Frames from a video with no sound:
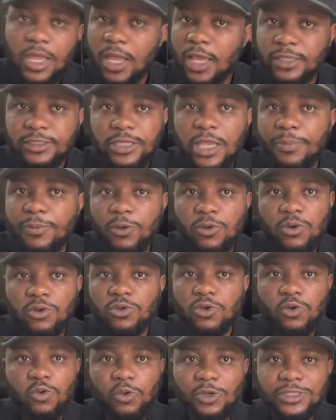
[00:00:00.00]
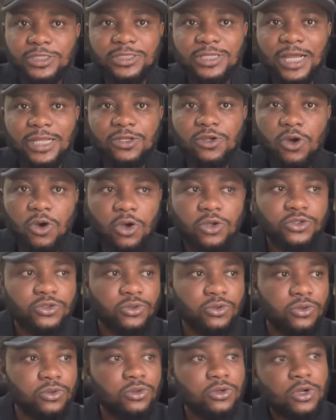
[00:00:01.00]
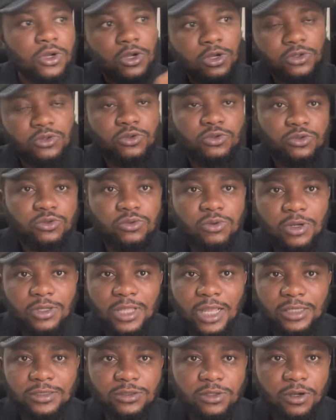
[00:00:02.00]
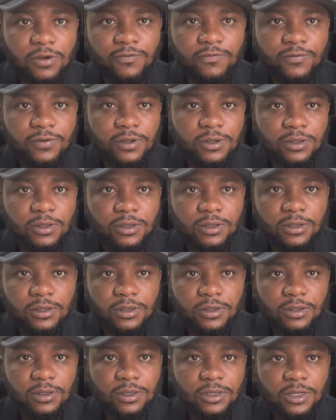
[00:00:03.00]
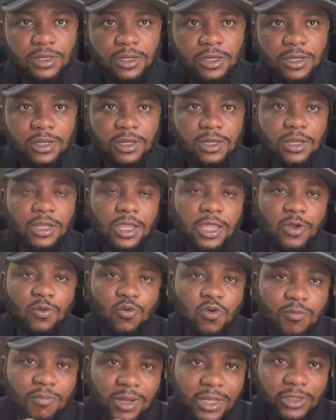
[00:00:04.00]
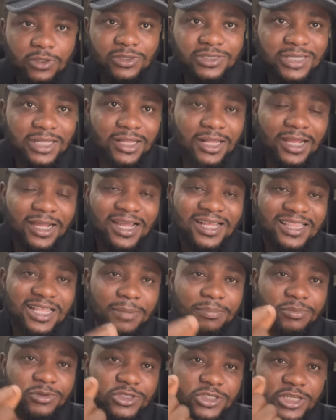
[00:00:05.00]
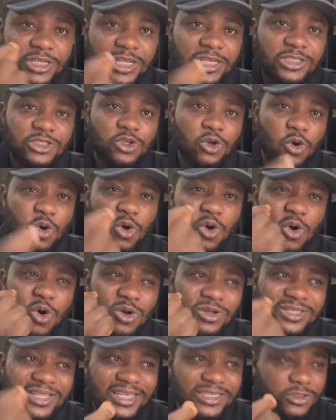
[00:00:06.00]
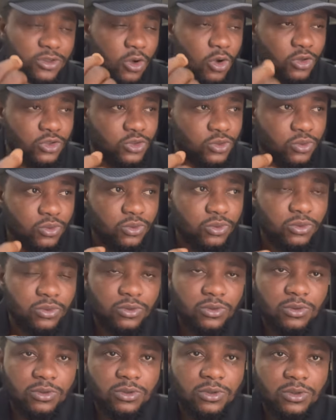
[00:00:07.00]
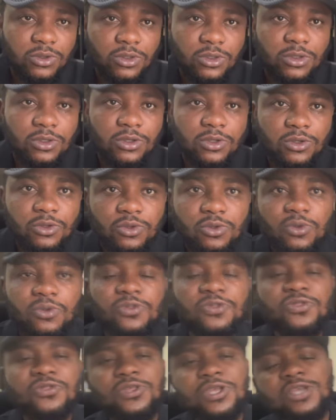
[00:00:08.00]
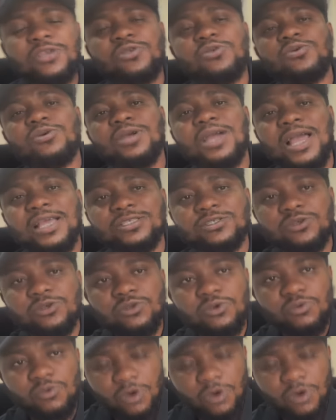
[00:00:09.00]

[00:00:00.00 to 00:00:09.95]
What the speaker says: except you're going to quit that your hustle to do other stuff. A woman that doesn't like and appreciate your honest hustle, you think you guys going to